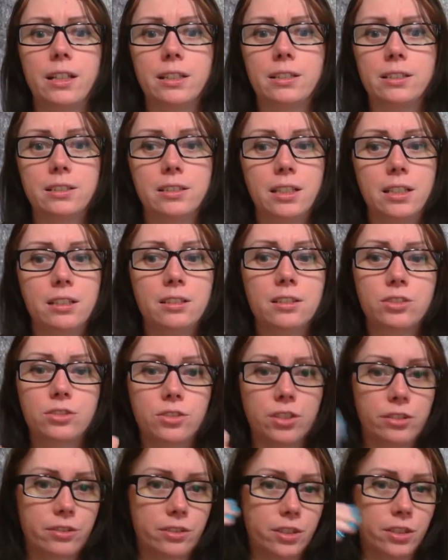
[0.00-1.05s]
Like, this thing just
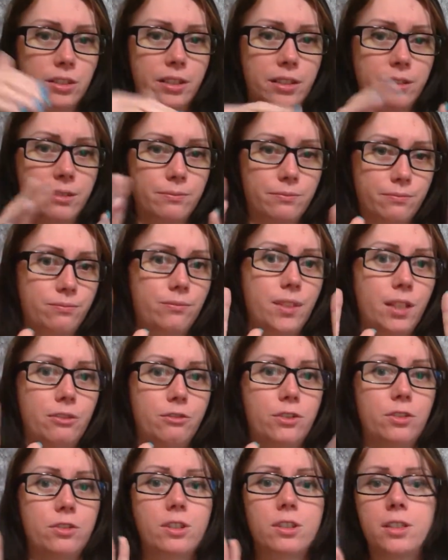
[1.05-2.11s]
like,
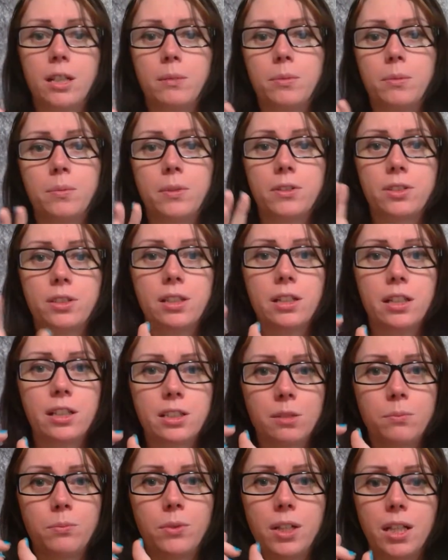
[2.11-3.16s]
if you're the type of person that
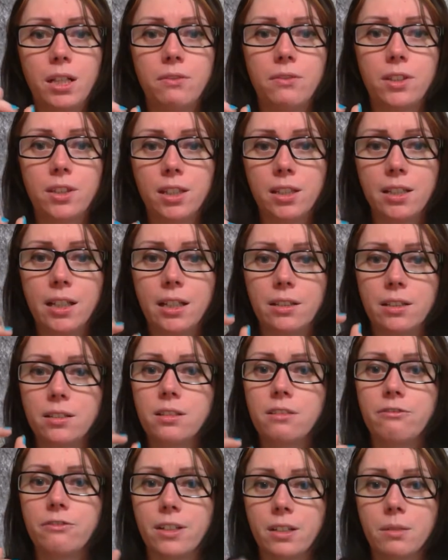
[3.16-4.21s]
likes to break everything down
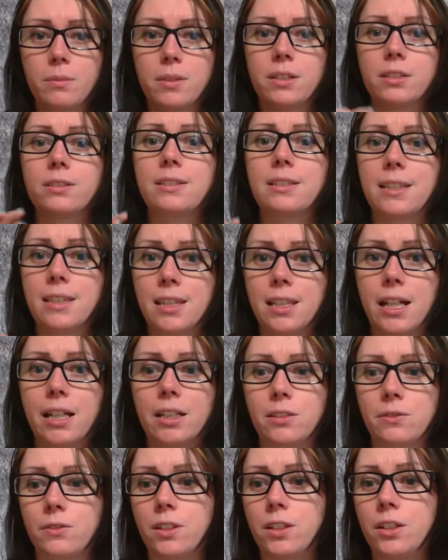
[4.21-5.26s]
into fundamentals,
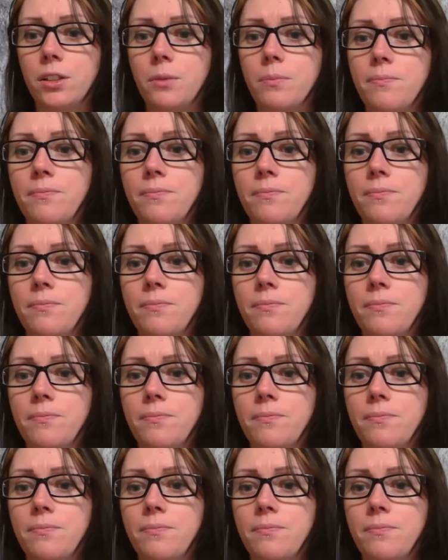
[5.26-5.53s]
that's for you.